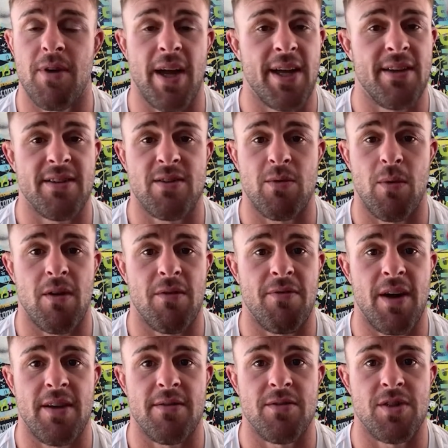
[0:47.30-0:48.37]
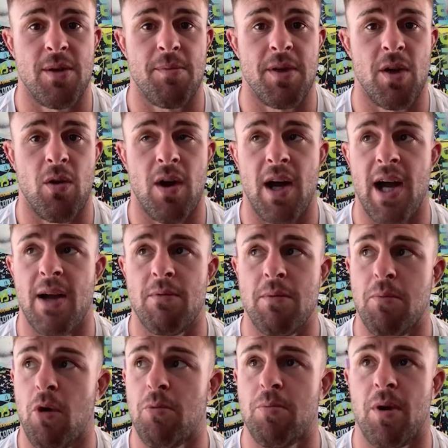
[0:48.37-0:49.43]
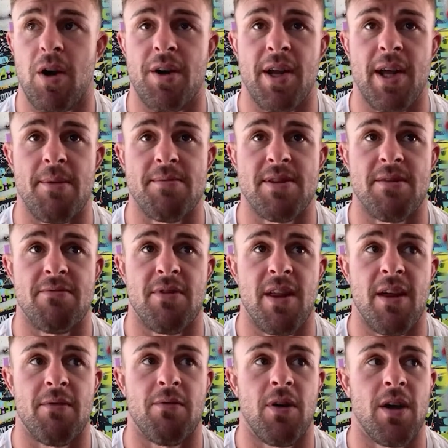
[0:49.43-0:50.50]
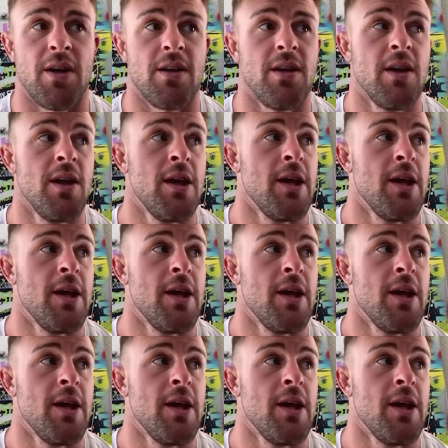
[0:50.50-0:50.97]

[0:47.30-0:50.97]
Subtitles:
Frankie doesn't want to fight Jimmie or I. We both put our names in for that fight.